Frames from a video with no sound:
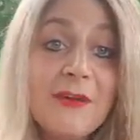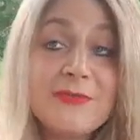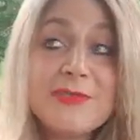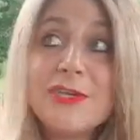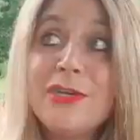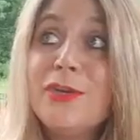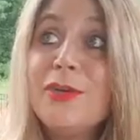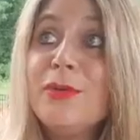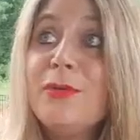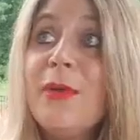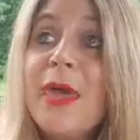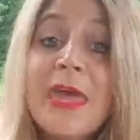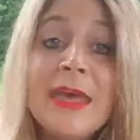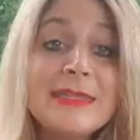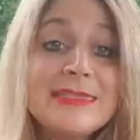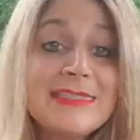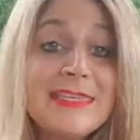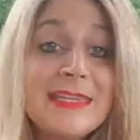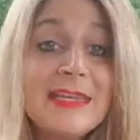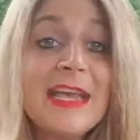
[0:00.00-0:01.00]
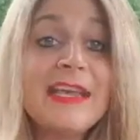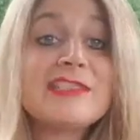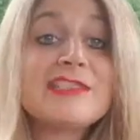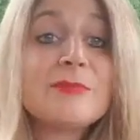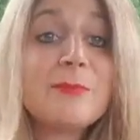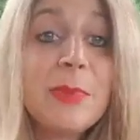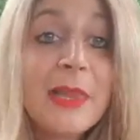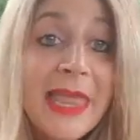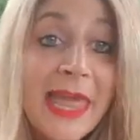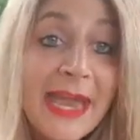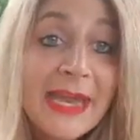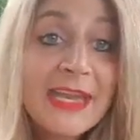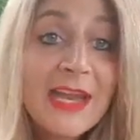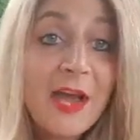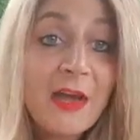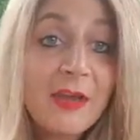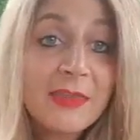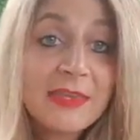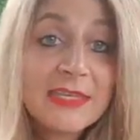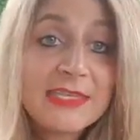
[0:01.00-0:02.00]
to explain
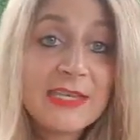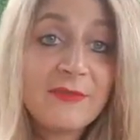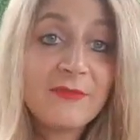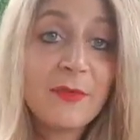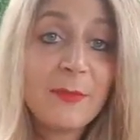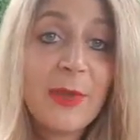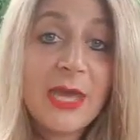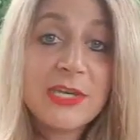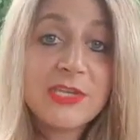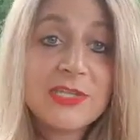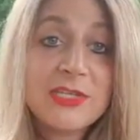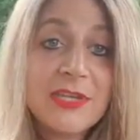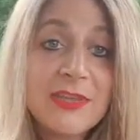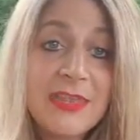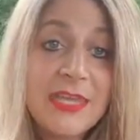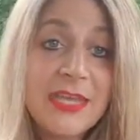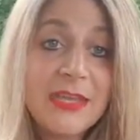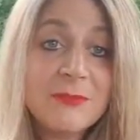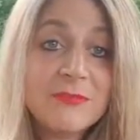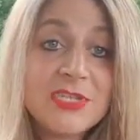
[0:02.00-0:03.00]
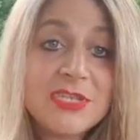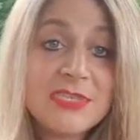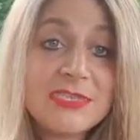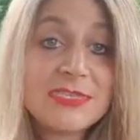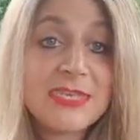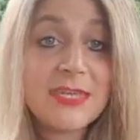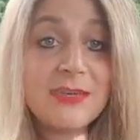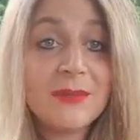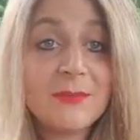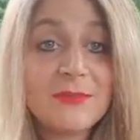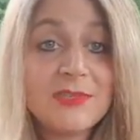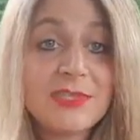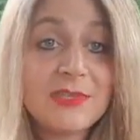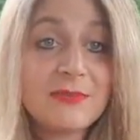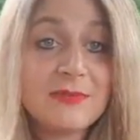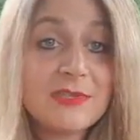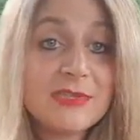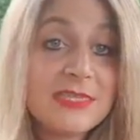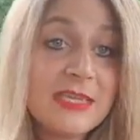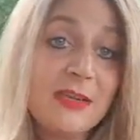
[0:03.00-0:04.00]
all this information to them. Just send
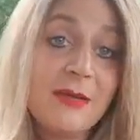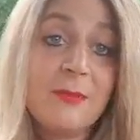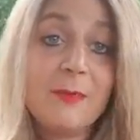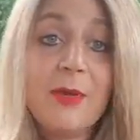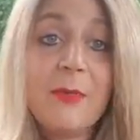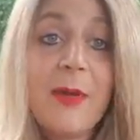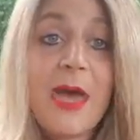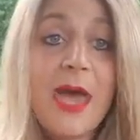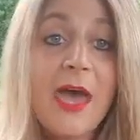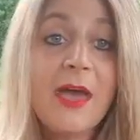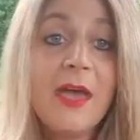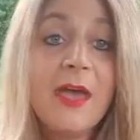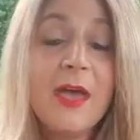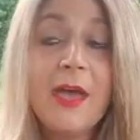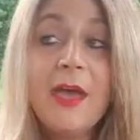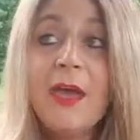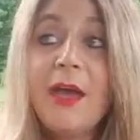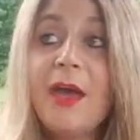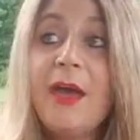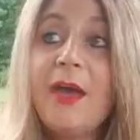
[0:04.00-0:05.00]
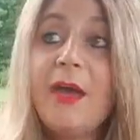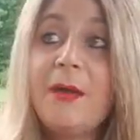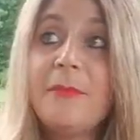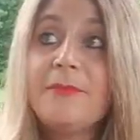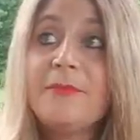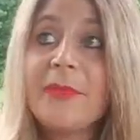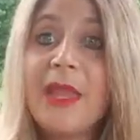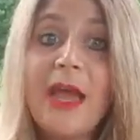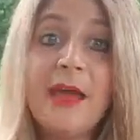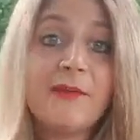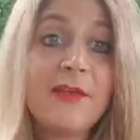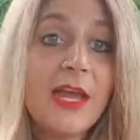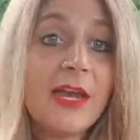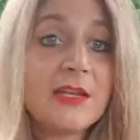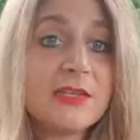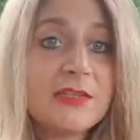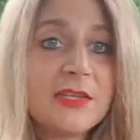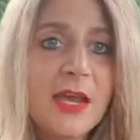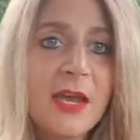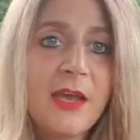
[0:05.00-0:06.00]
them to my, I've got
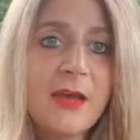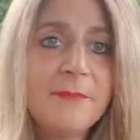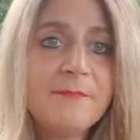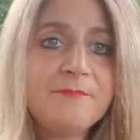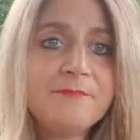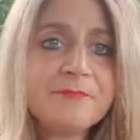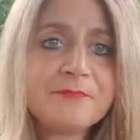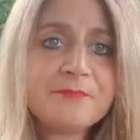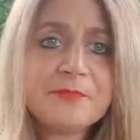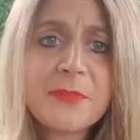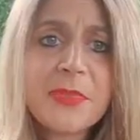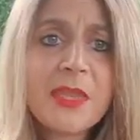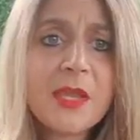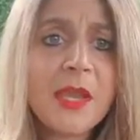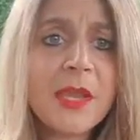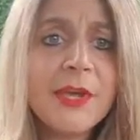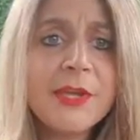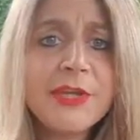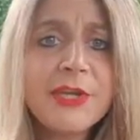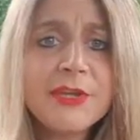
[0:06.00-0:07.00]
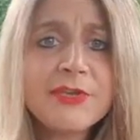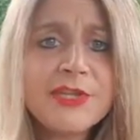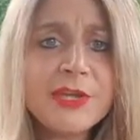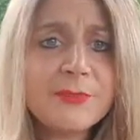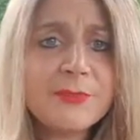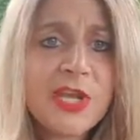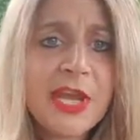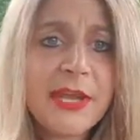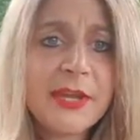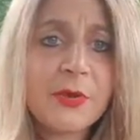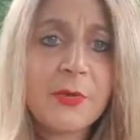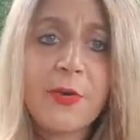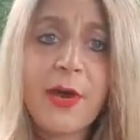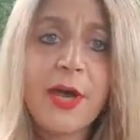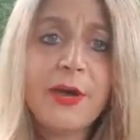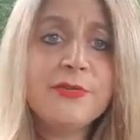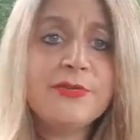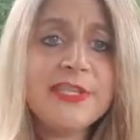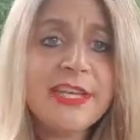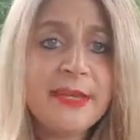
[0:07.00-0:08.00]
a YouTube channel,
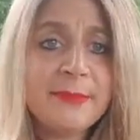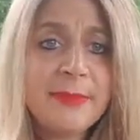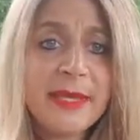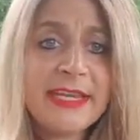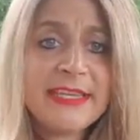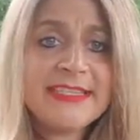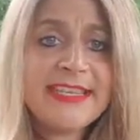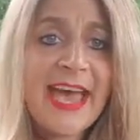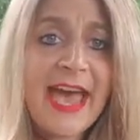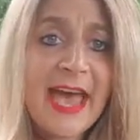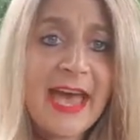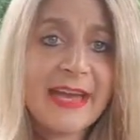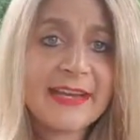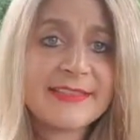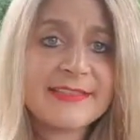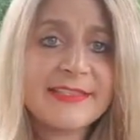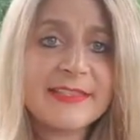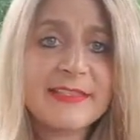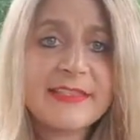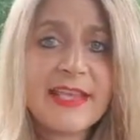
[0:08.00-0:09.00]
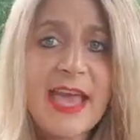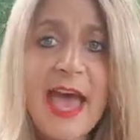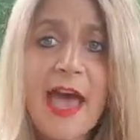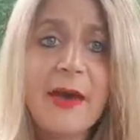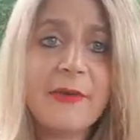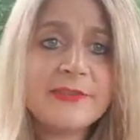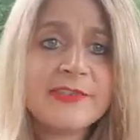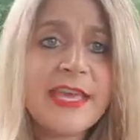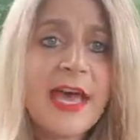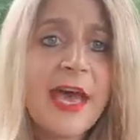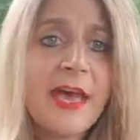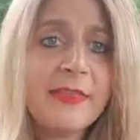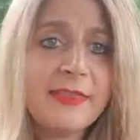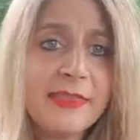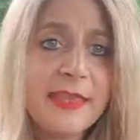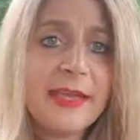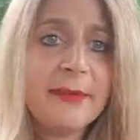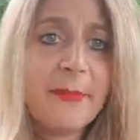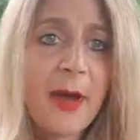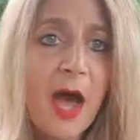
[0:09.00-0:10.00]
OTB Tax is Outside
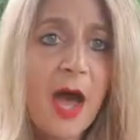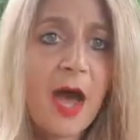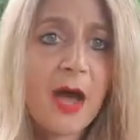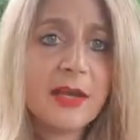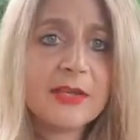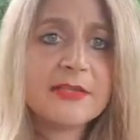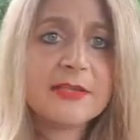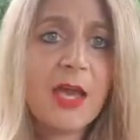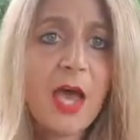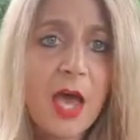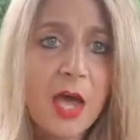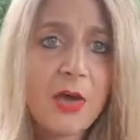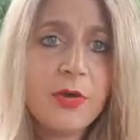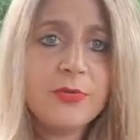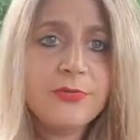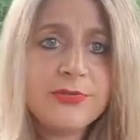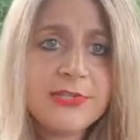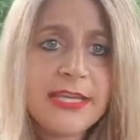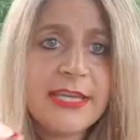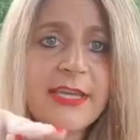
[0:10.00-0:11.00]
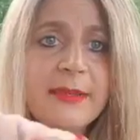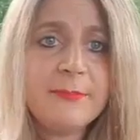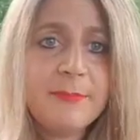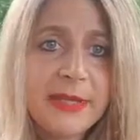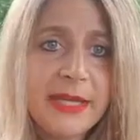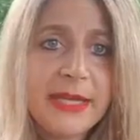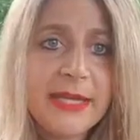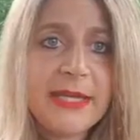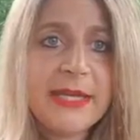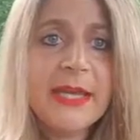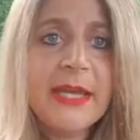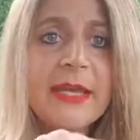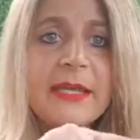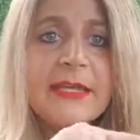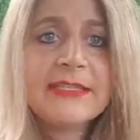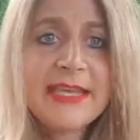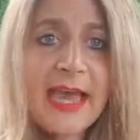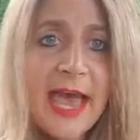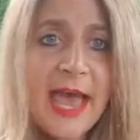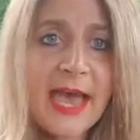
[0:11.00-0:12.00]
the Box, OTB
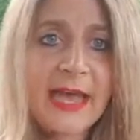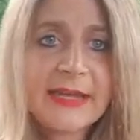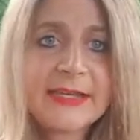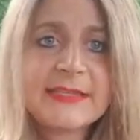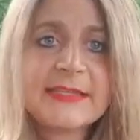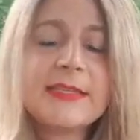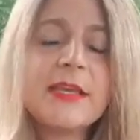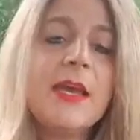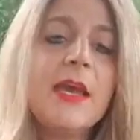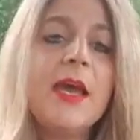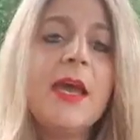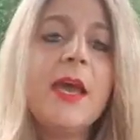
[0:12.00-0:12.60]
Tax.